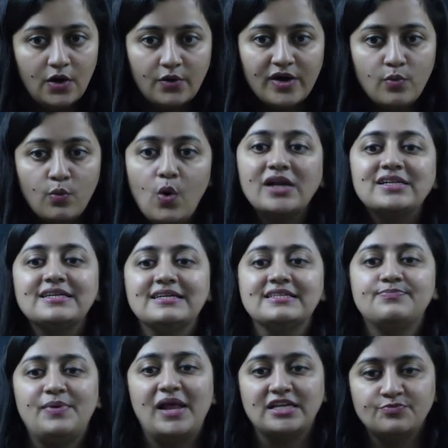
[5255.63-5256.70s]
okay what
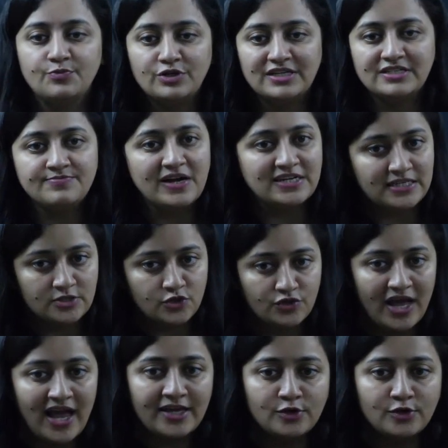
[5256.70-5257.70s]
is plasmodesmata so